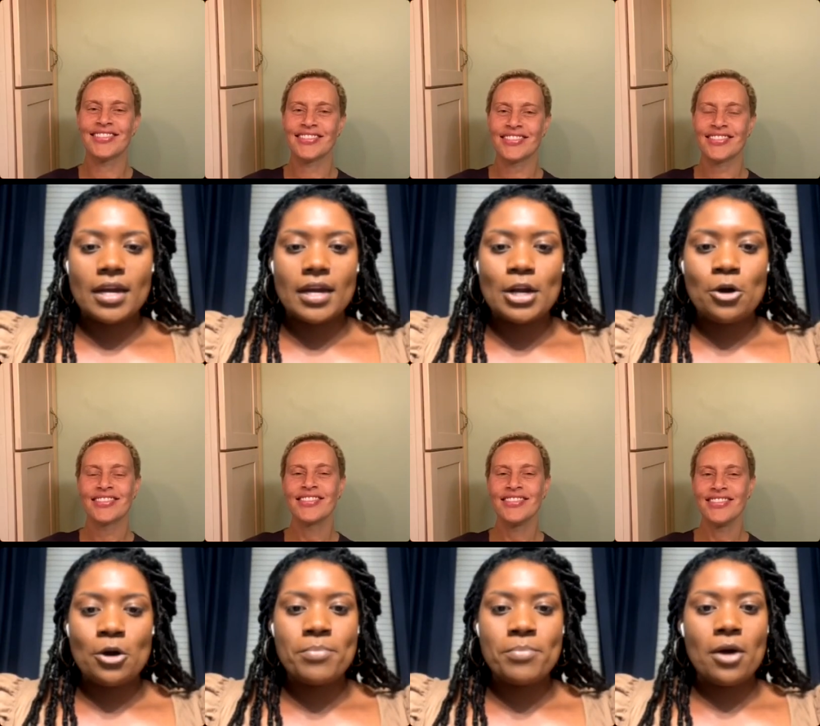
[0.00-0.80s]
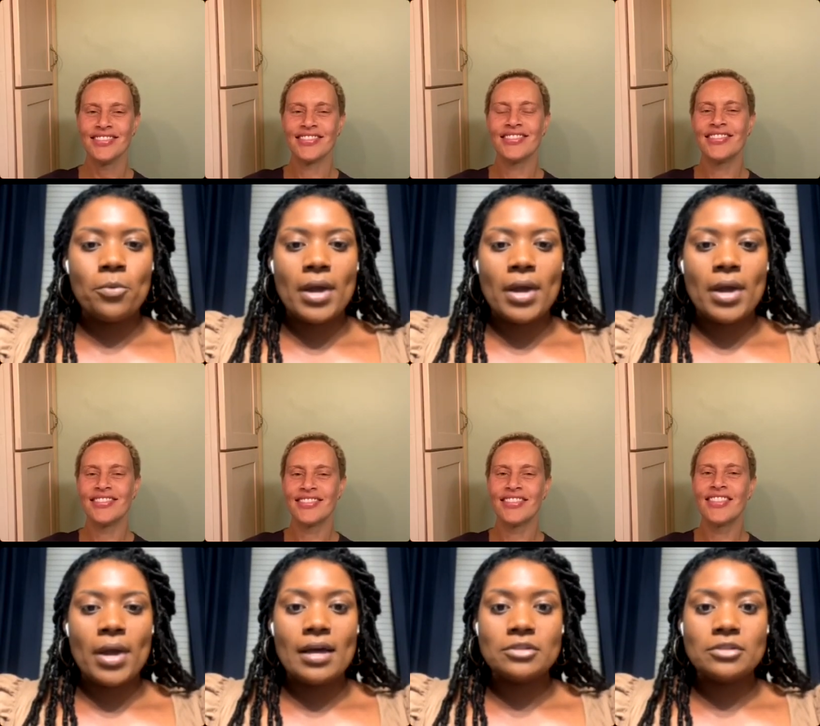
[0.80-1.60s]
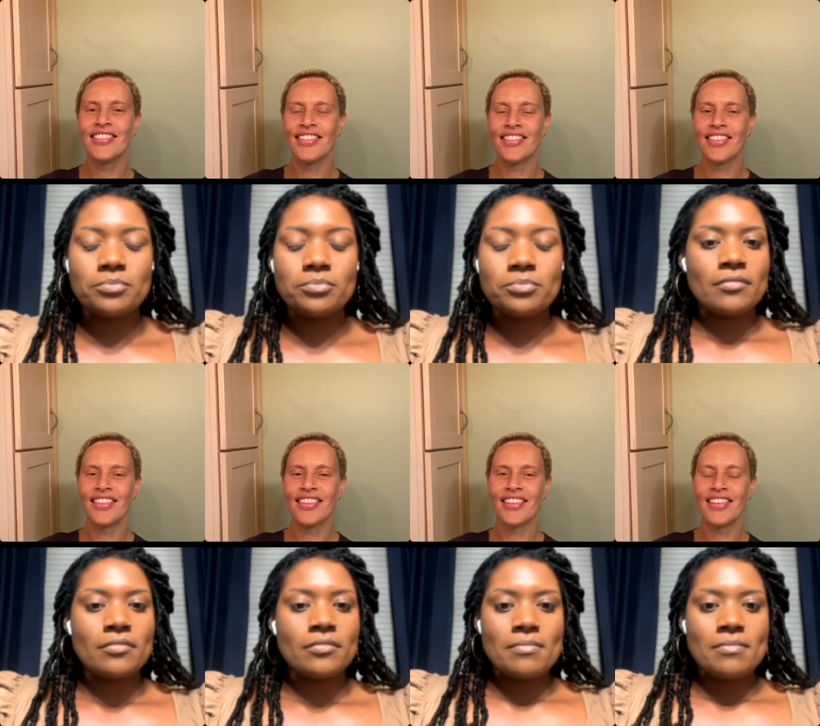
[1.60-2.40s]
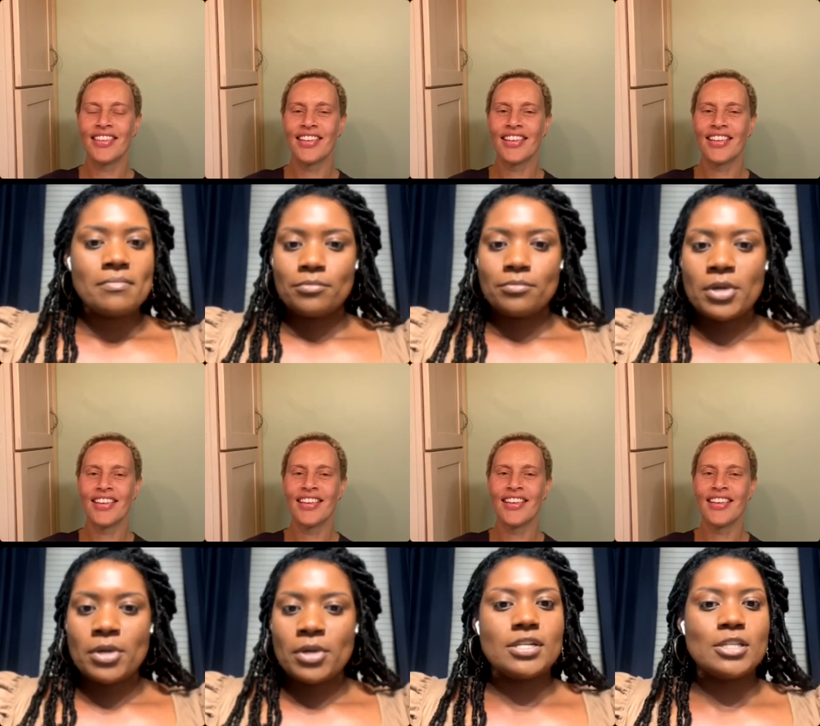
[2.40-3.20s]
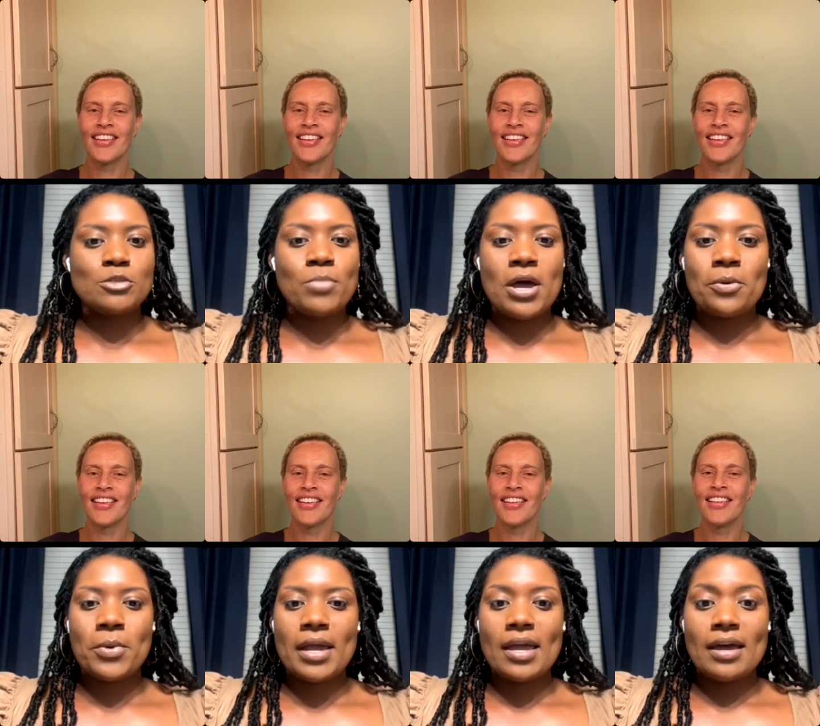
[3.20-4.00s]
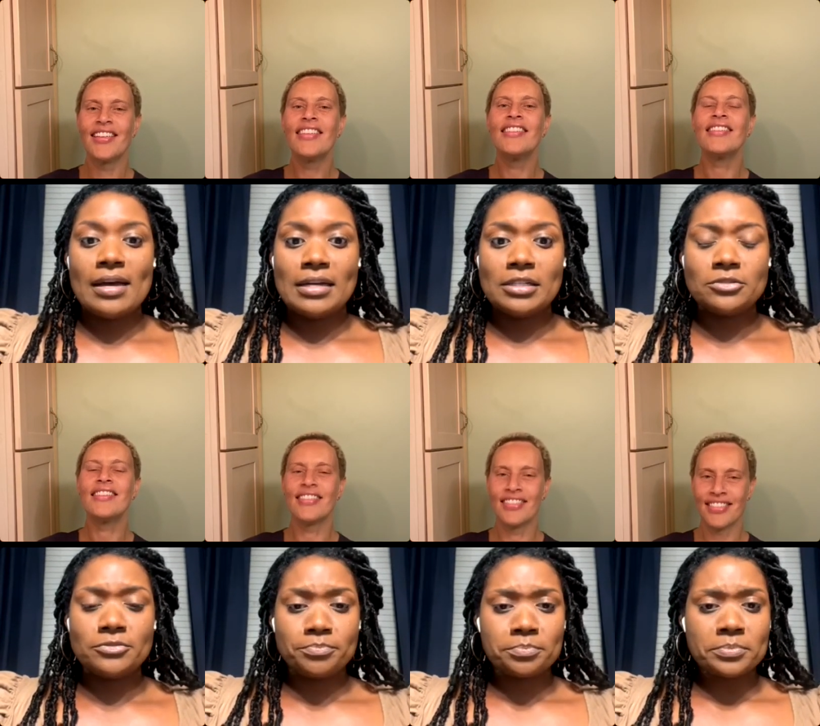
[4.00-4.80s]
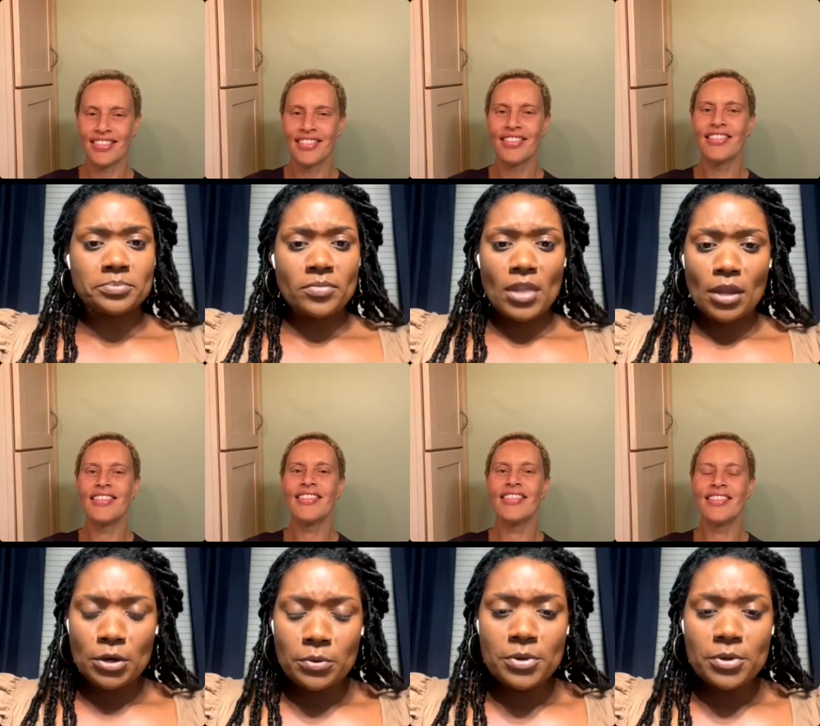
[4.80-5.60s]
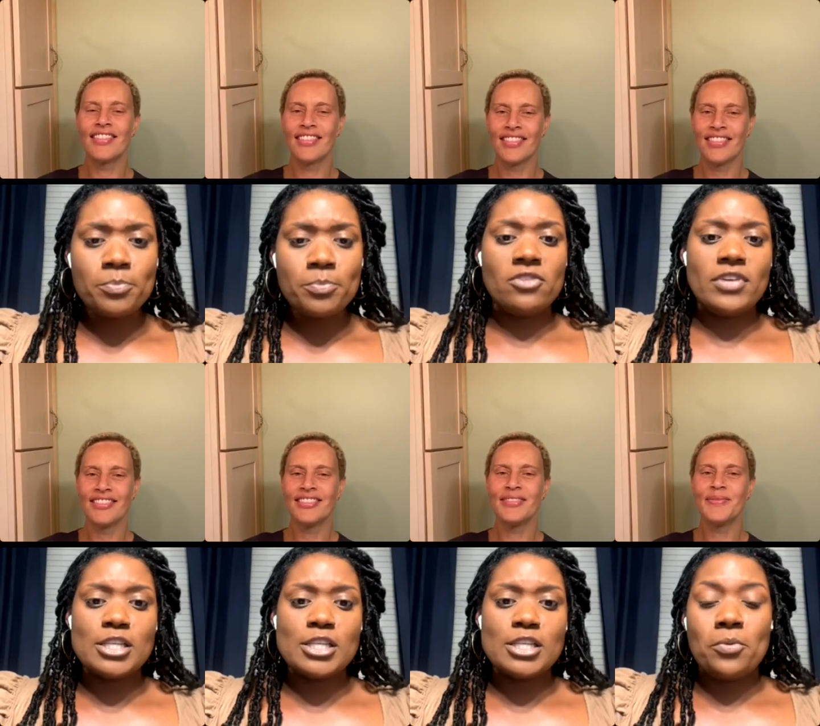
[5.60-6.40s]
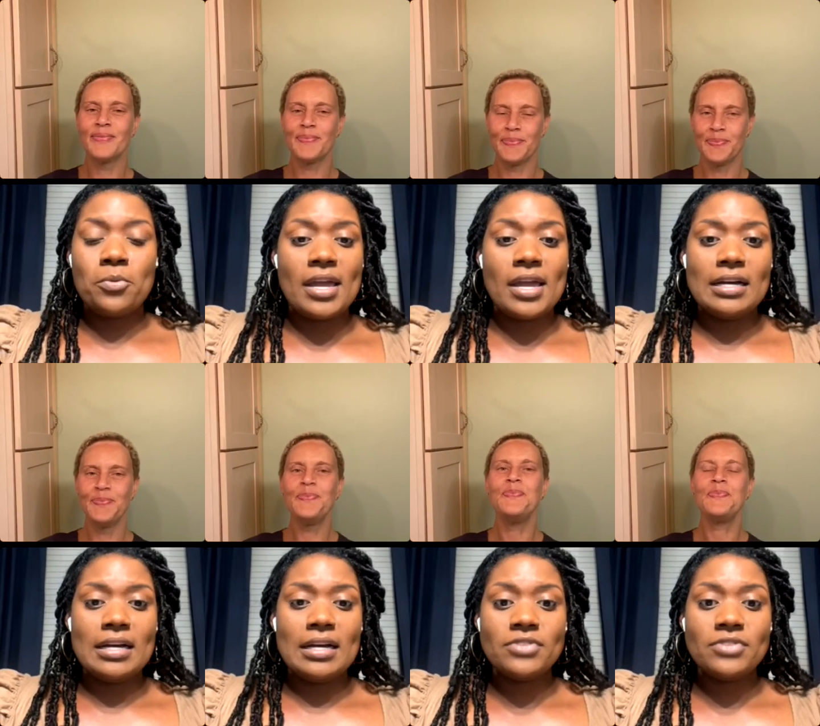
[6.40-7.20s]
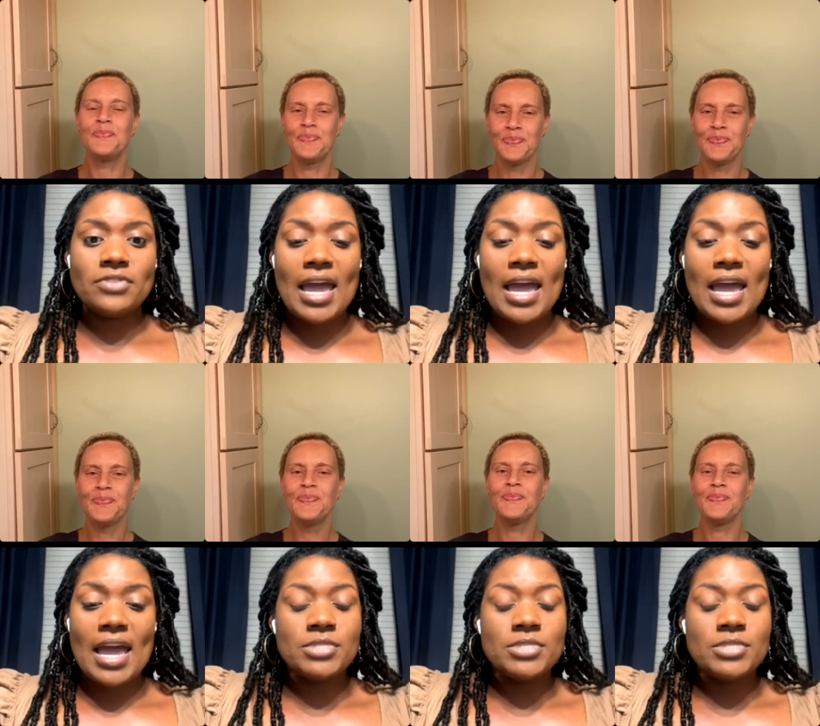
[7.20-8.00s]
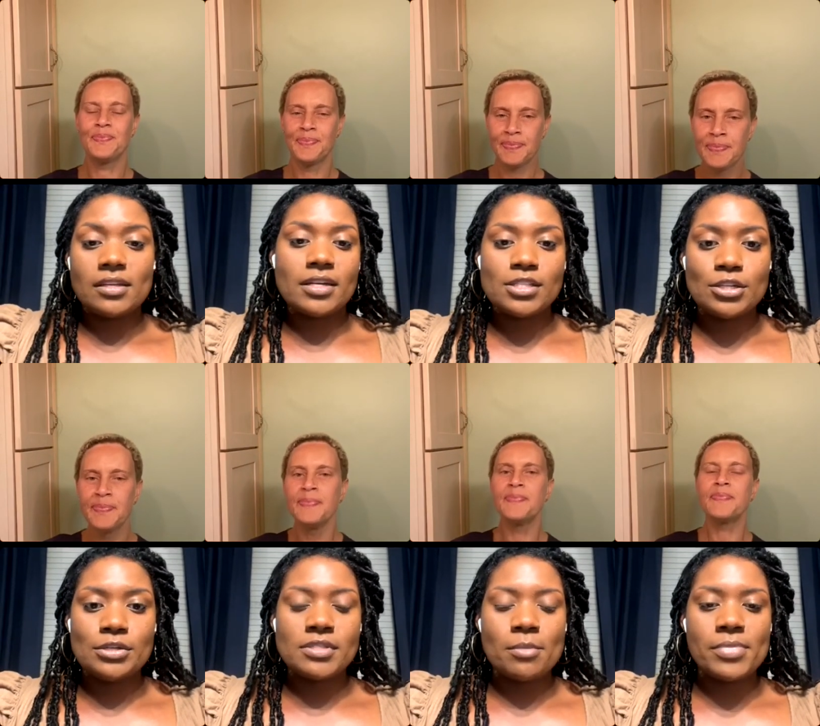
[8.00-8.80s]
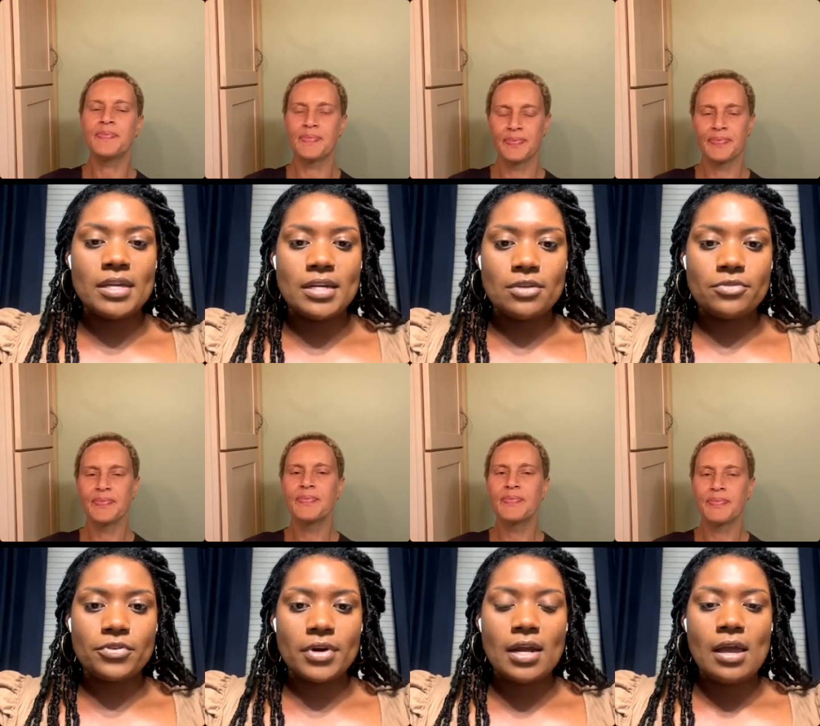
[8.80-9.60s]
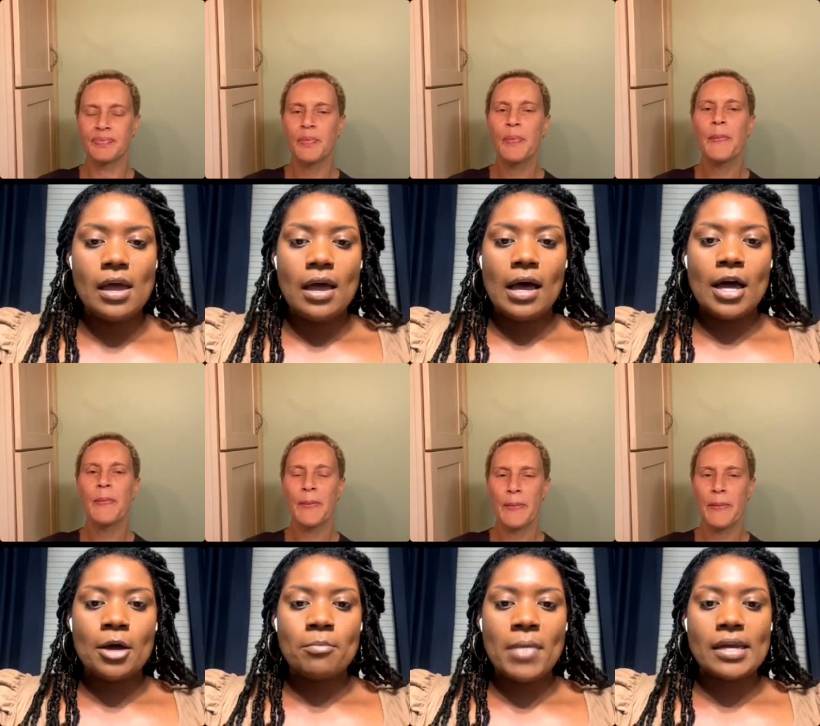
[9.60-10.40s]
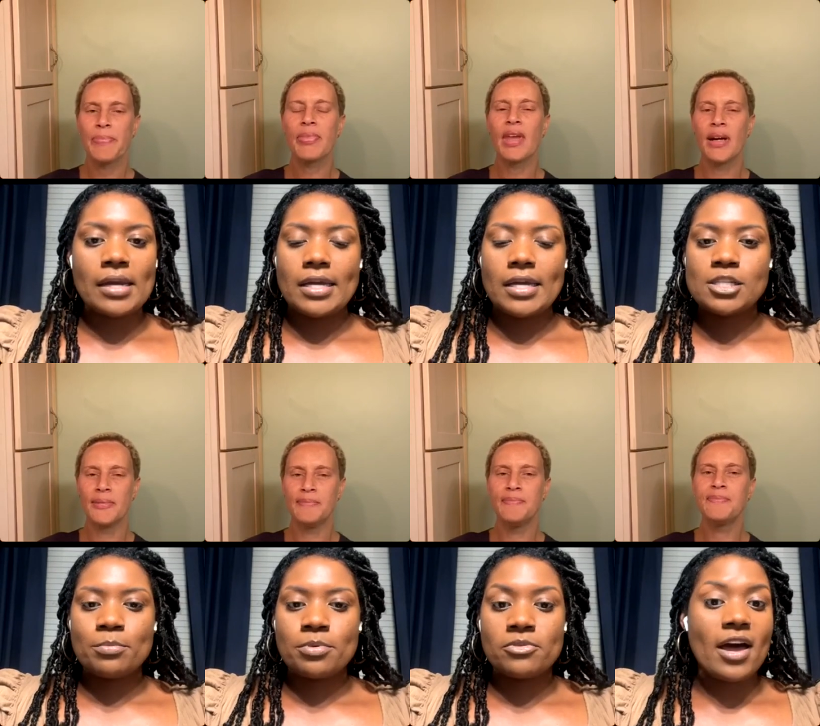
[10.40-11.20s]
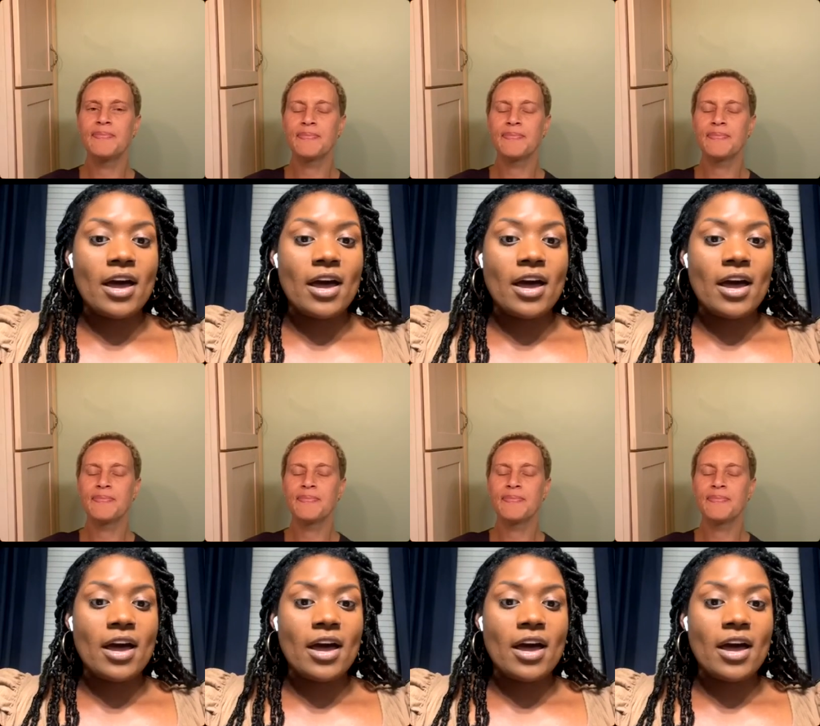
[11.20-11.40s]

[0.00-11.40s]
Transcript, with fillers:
Speaker 1: you know, by way of promotions, by way of career pivots, by way of, hey, I, I'm just looking to do something different. Um, I need to provide a